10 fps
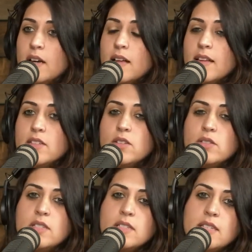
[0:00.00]
I like to
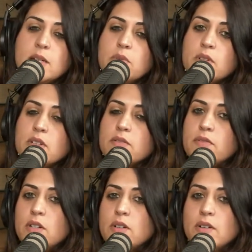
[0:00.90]
use the example
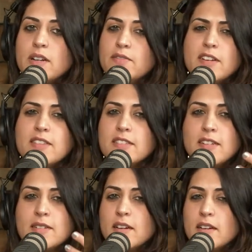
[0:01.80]
of, and I've done this
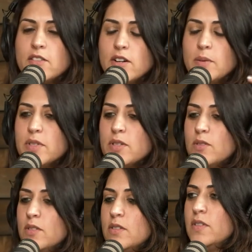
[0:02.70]
on other
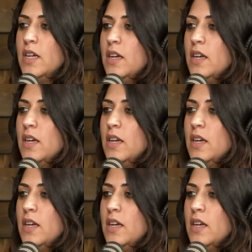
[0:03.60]
episodes, of